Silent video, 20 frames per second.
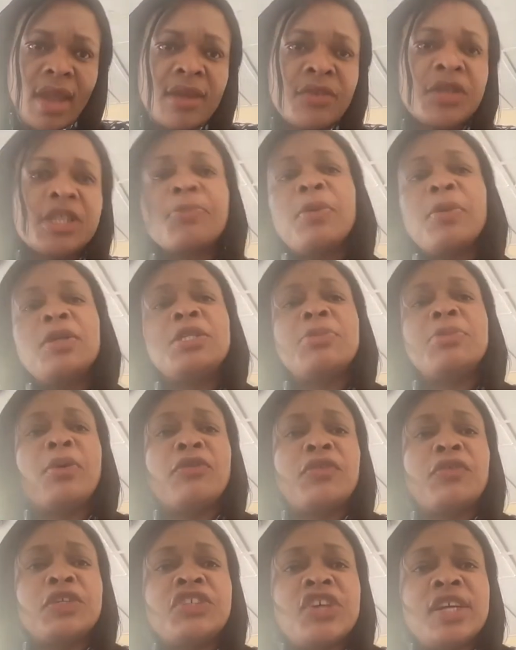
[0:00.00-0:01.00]
responsible
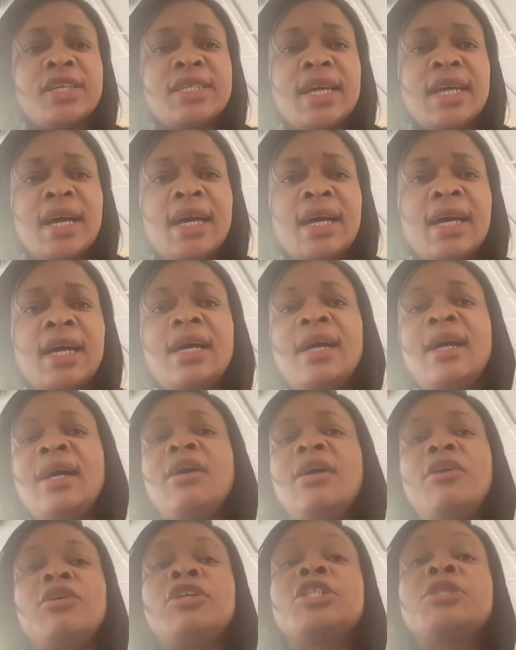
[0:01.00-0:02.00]
for
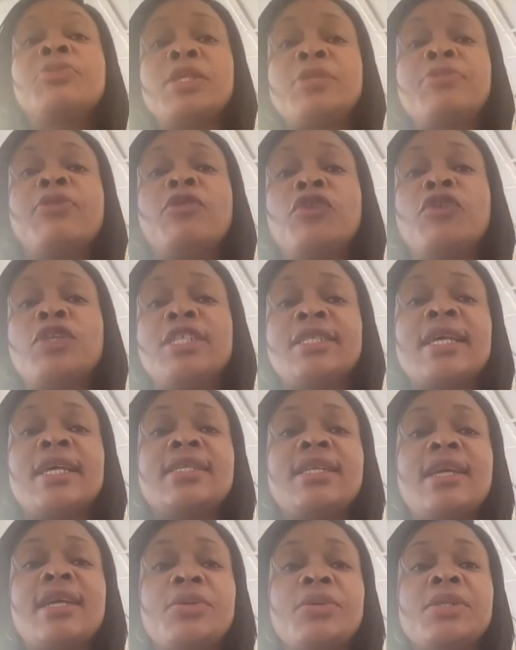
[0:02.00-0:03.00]
gender, responsible for
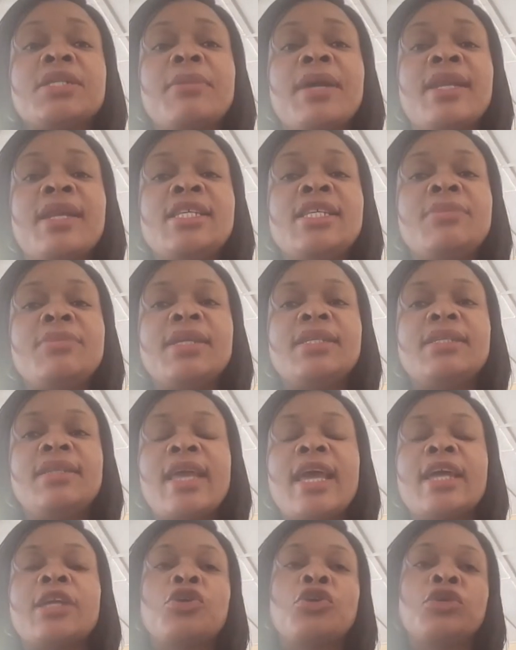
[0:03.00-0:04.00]
disaster risk management,
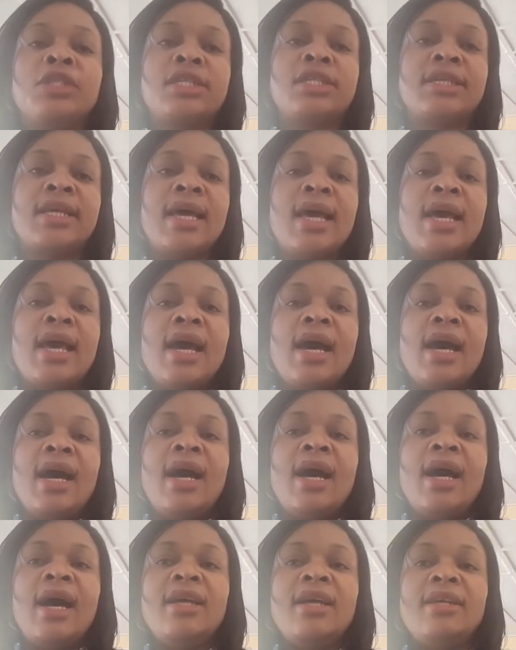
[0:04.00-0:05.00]
they are not,
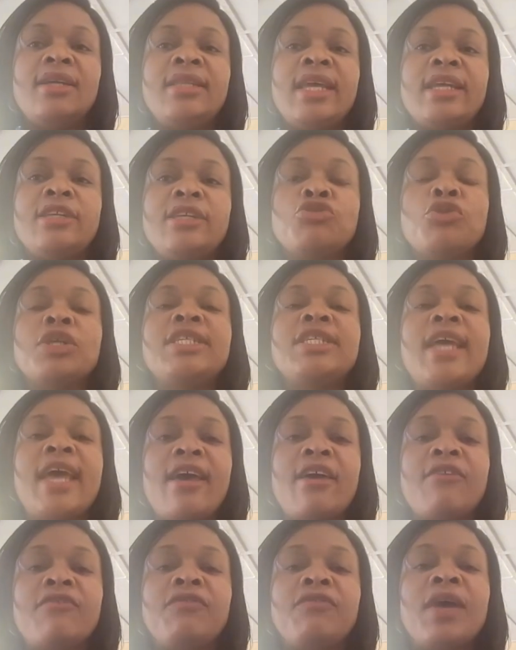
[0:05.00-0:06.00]
they do not
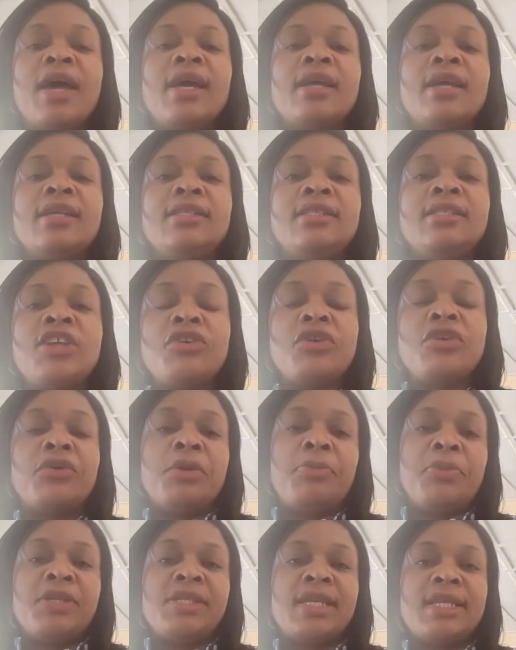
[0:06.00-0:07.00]
have gender
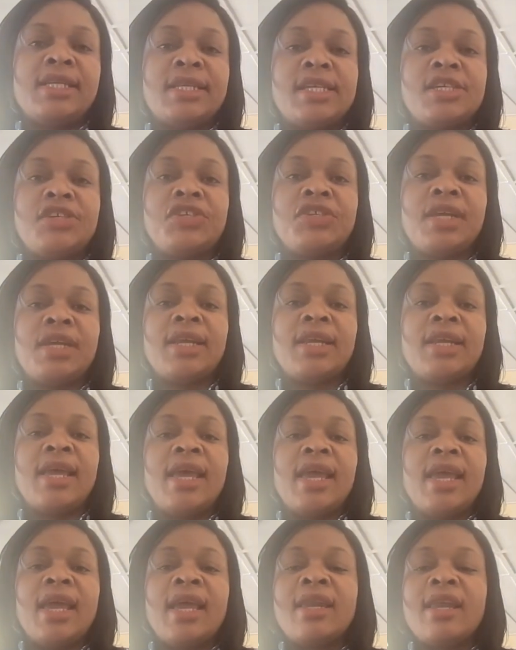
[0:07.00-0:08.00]
representation.
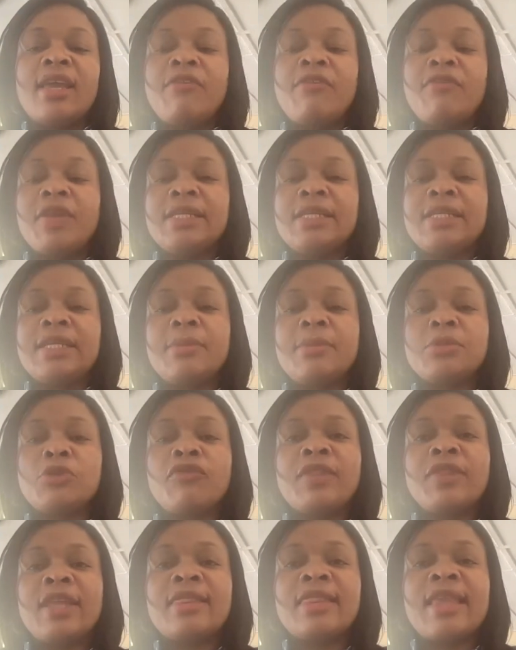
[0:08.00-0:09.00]
And even in terms
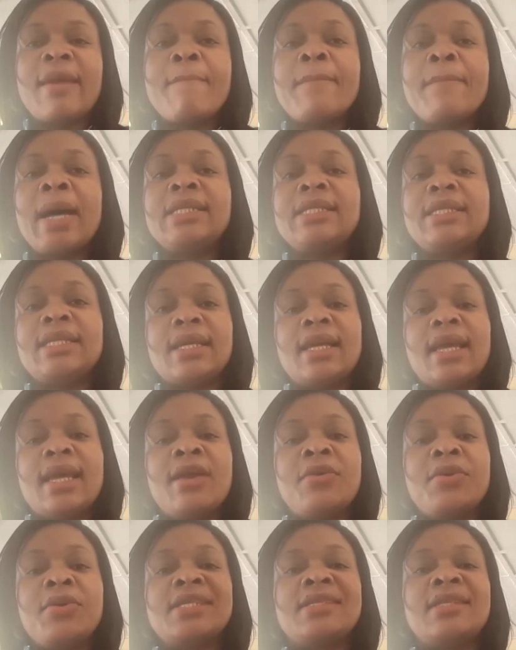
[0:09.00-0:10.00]
of the thematic
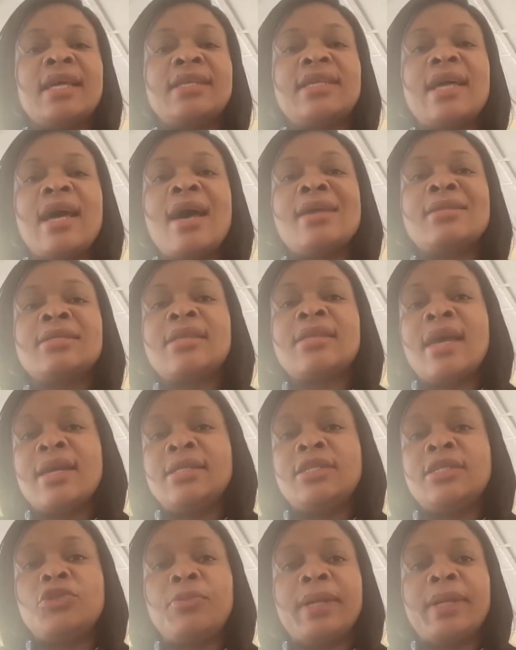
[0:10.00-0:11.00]
areas that are
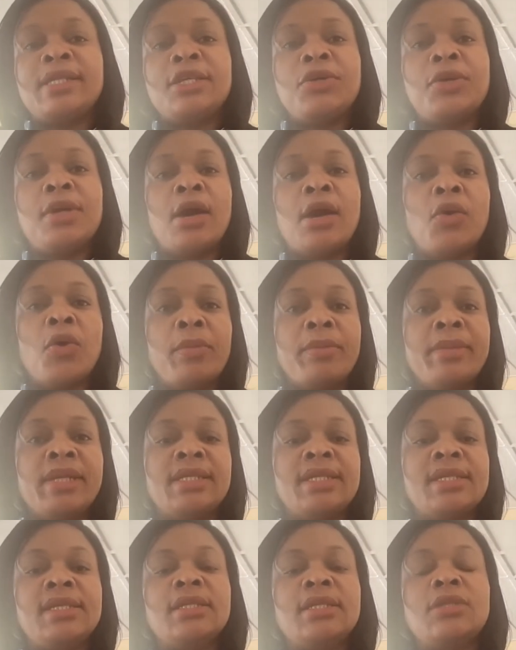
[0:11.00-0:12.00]
assigned to particular
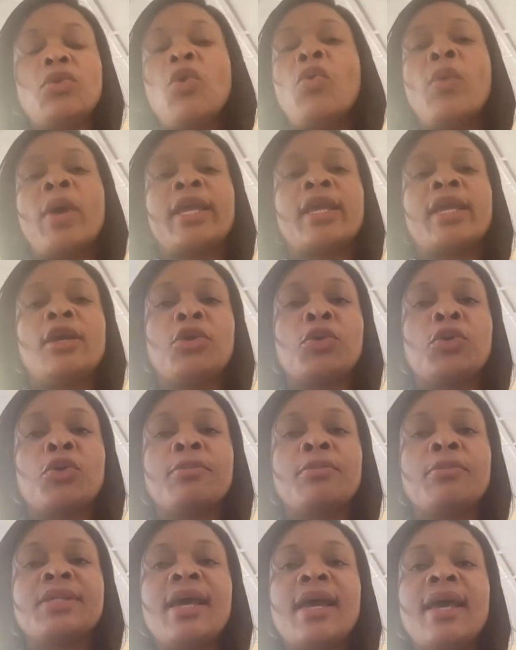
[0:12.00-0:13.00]
committees or working
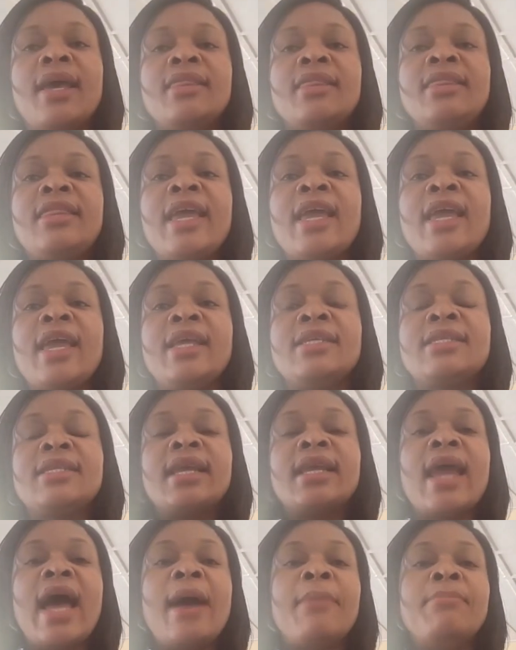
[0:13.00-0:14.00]
groups, there is
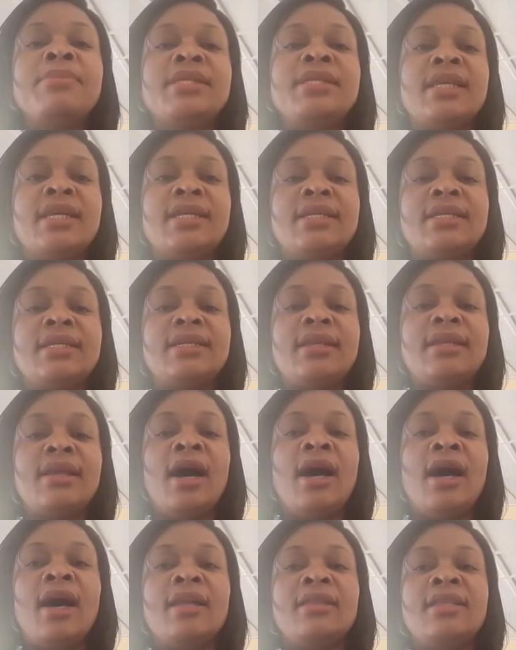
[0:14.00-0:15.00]
an absent,
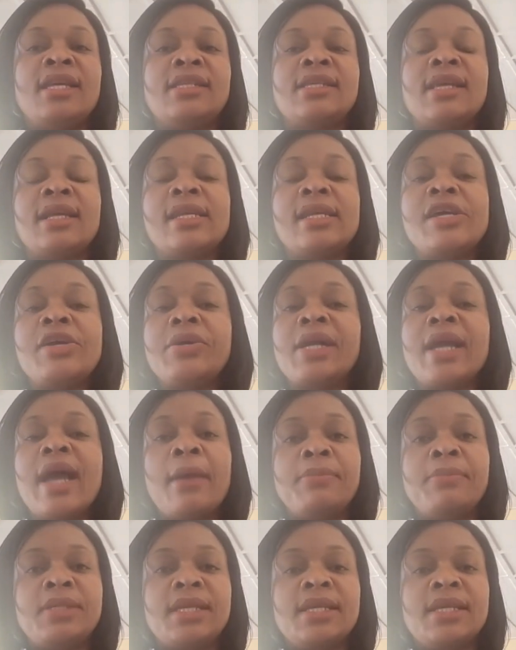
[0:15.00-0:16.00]
there's a glaring
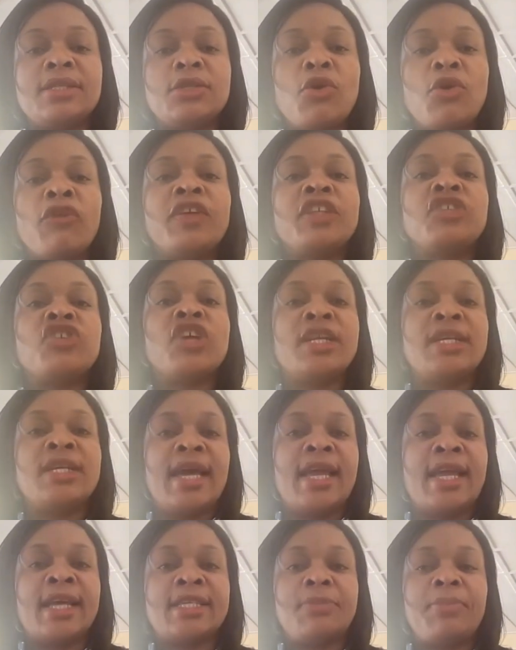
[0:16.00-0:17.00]
absence of a
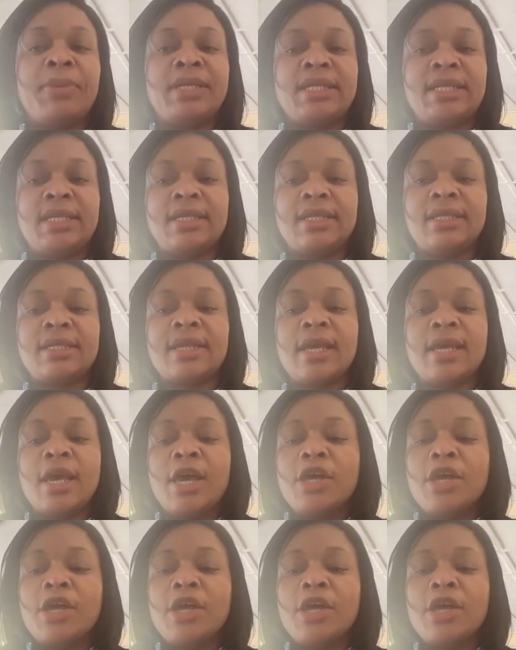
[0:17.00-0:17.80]
gender expertise.